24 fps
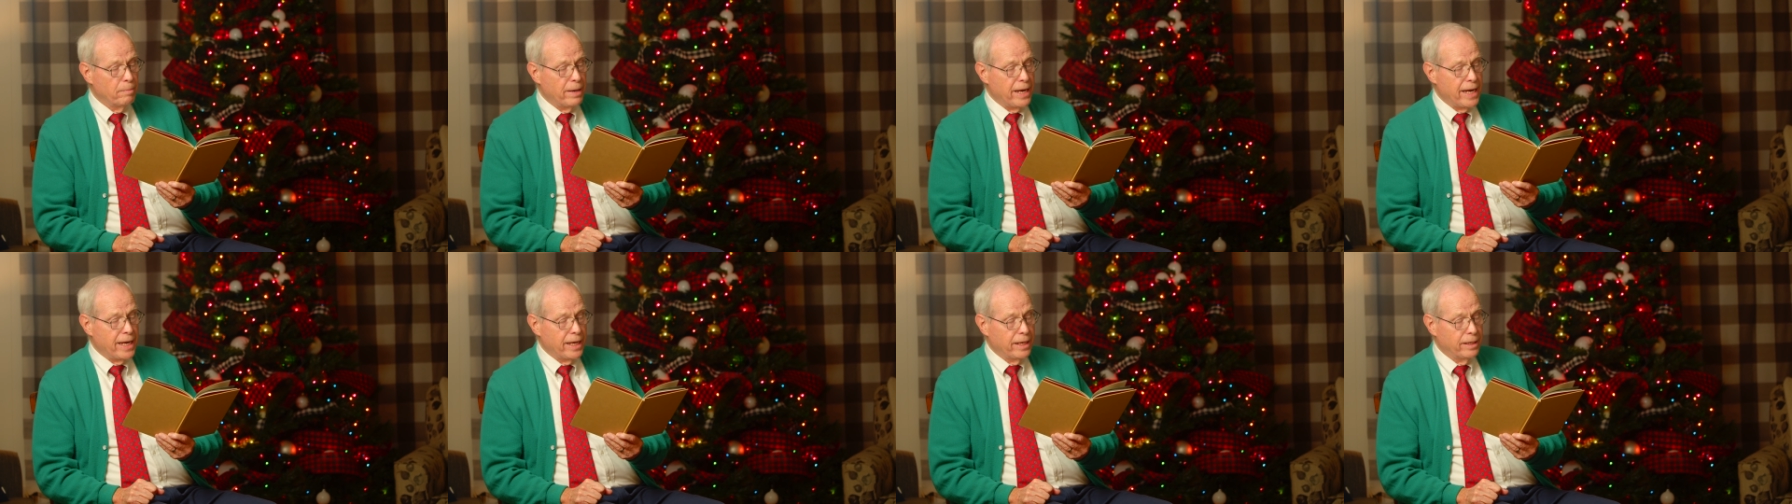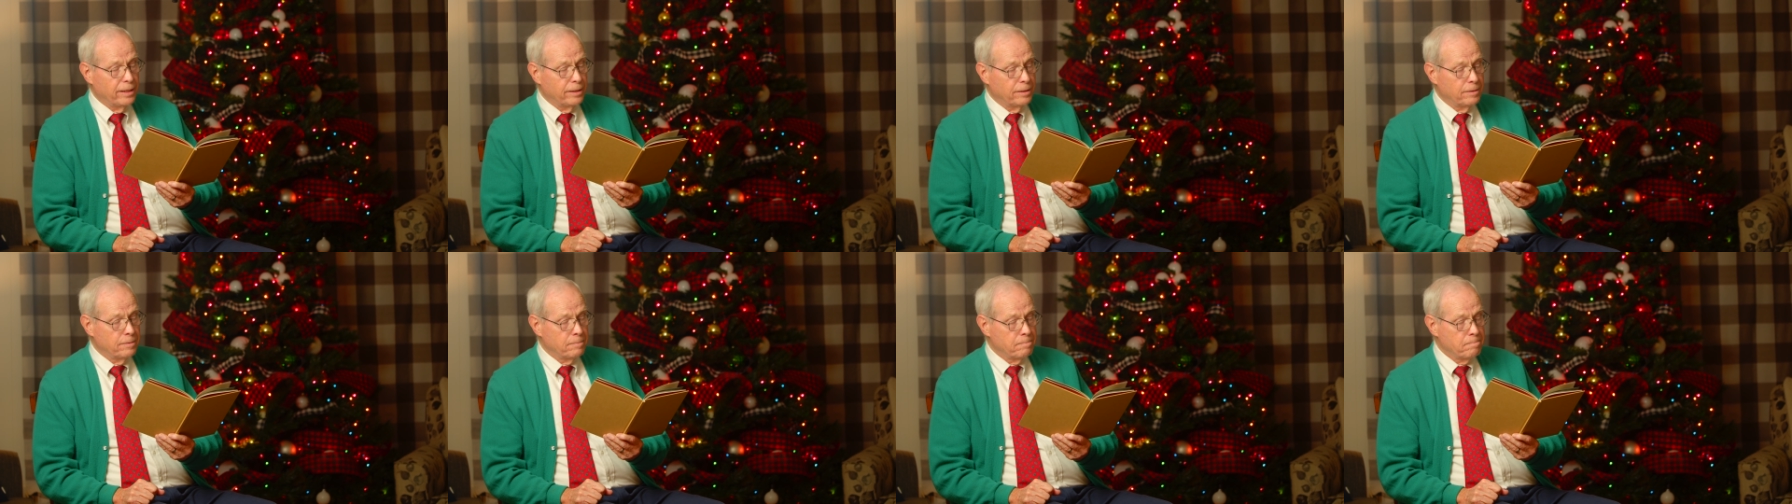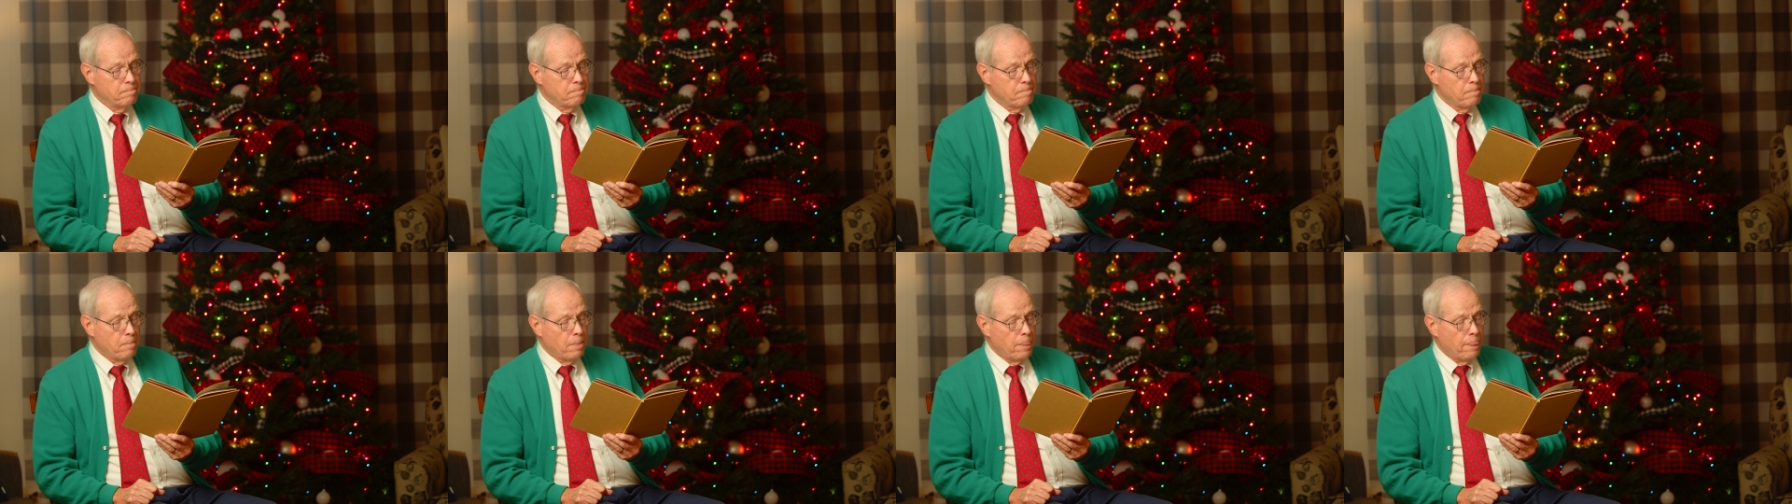man,
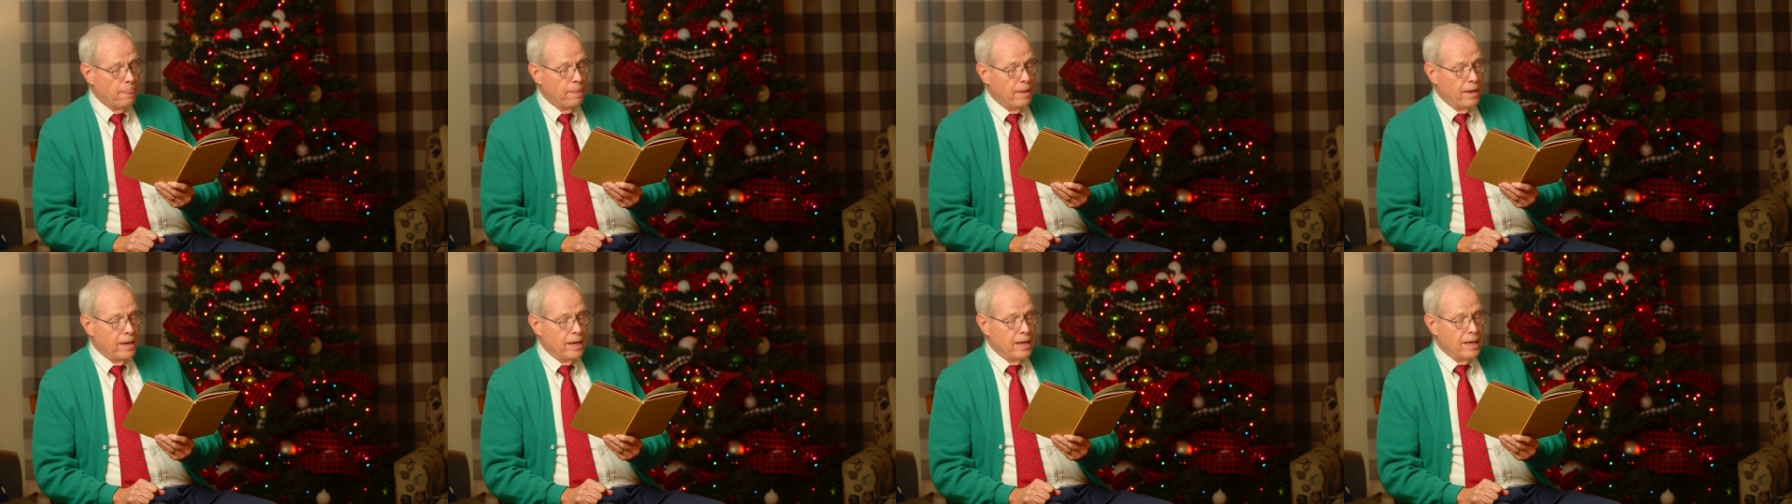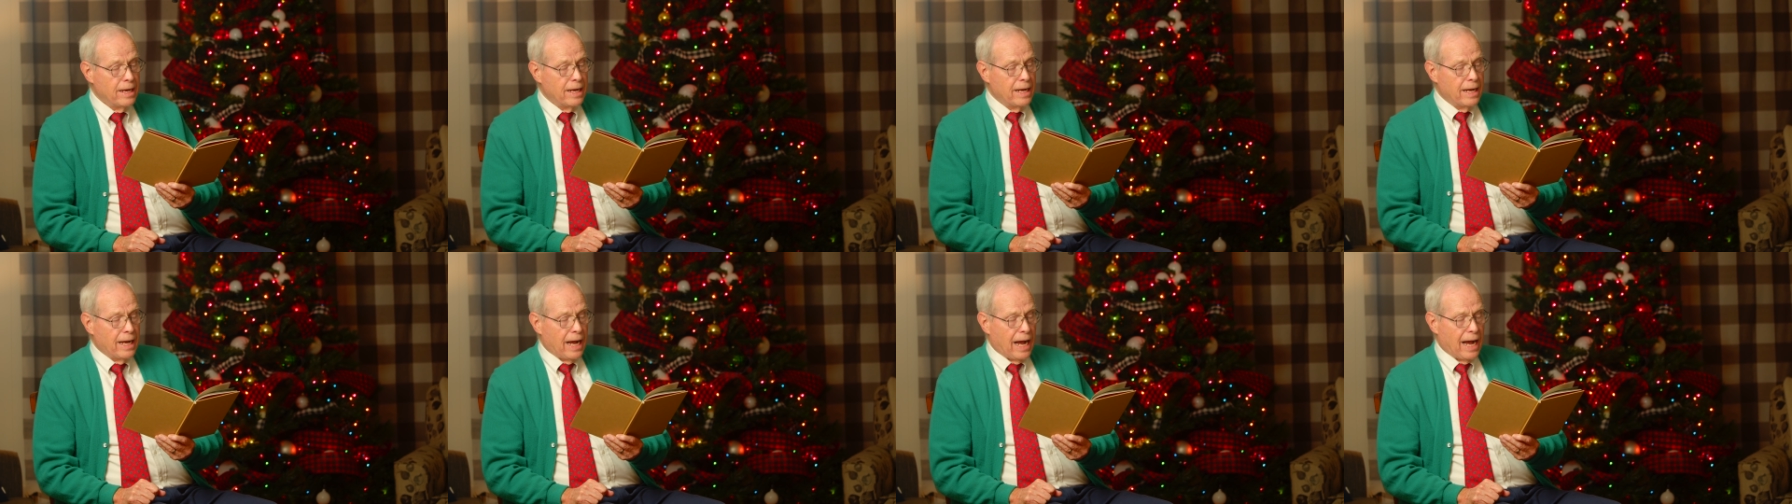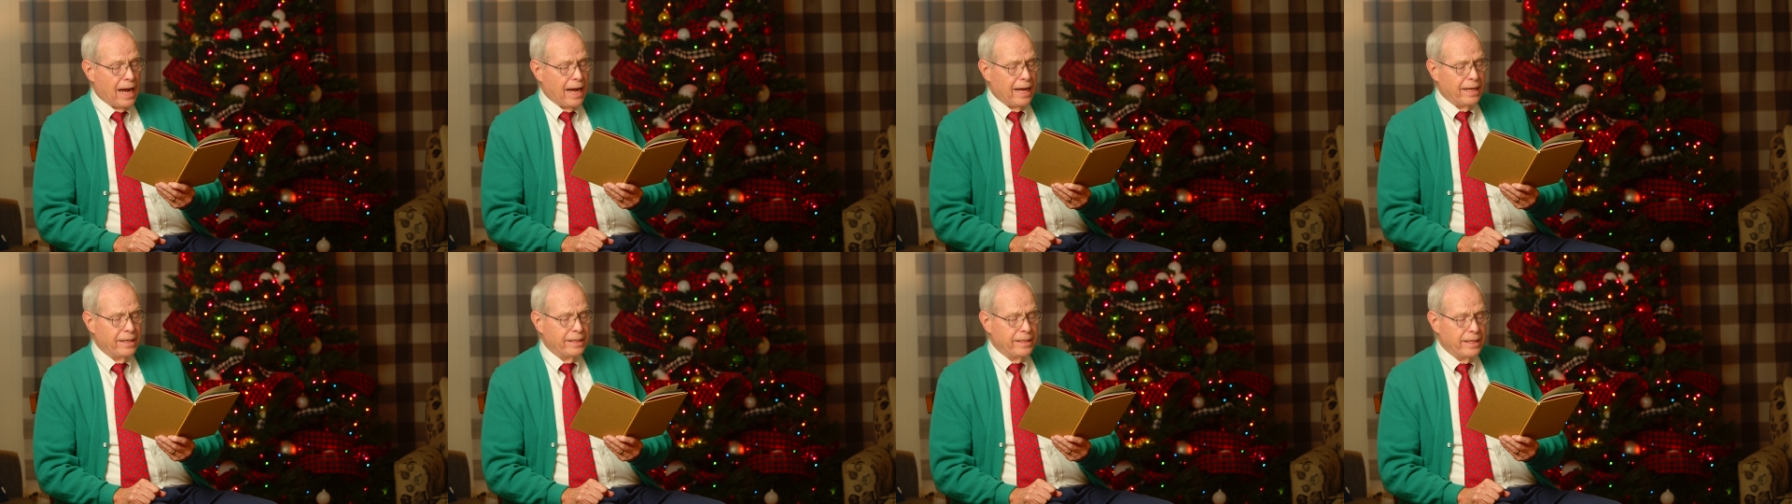
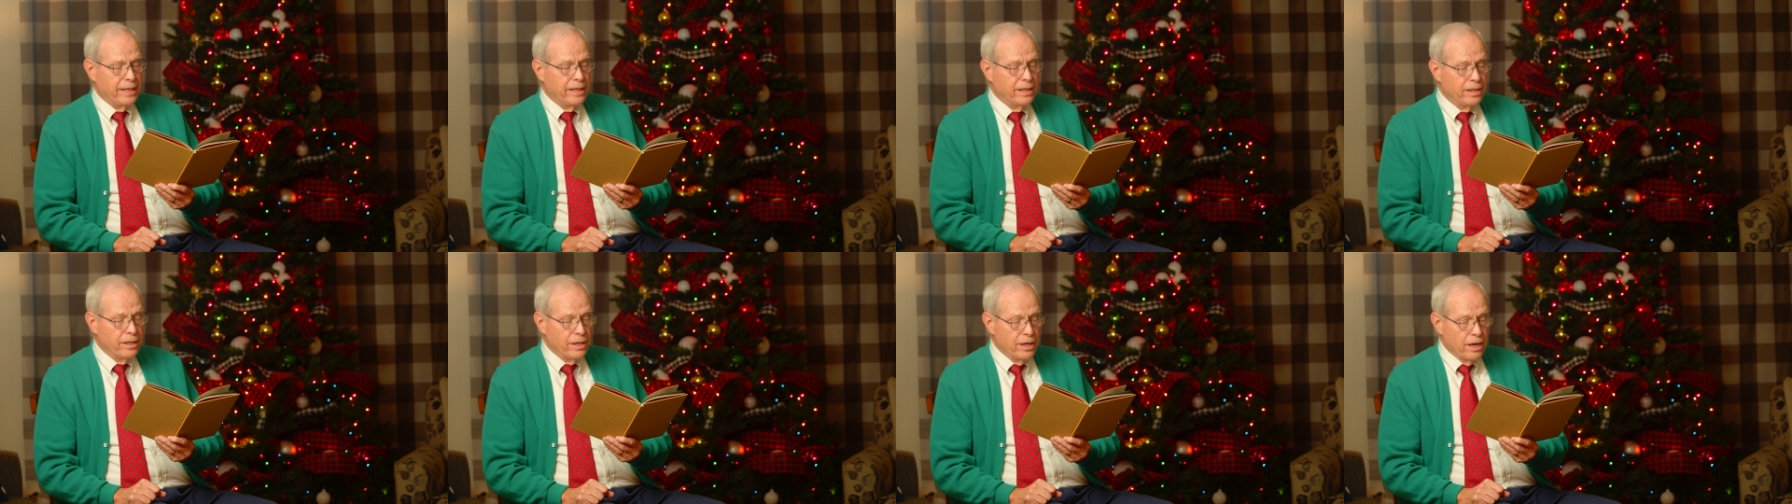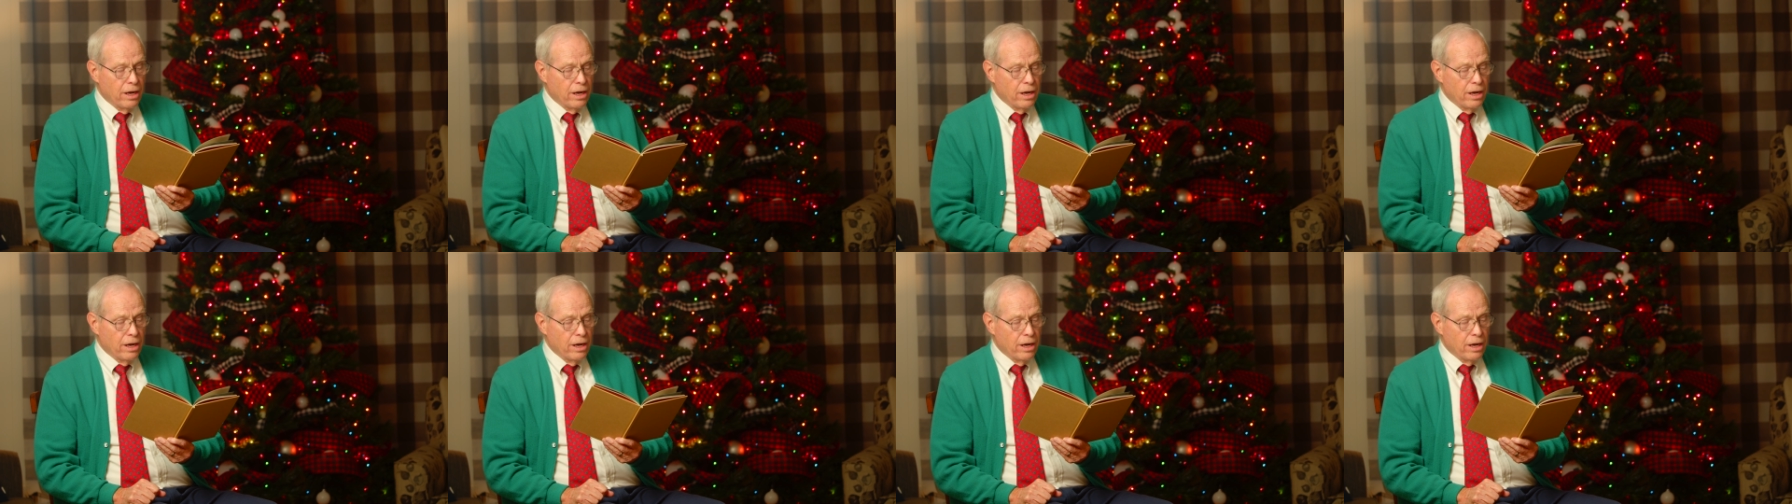I didn't